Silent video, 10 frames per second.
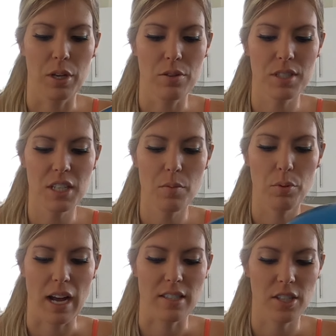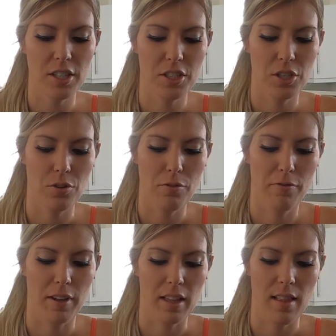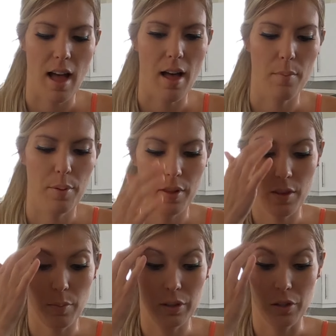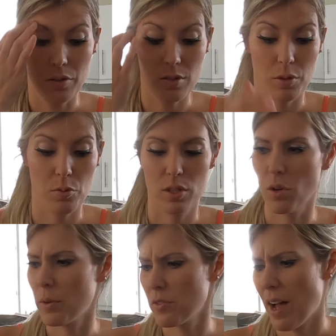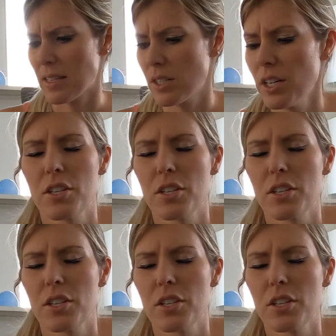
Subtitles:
We used a compressor to fill up the balloons, which was so much faster.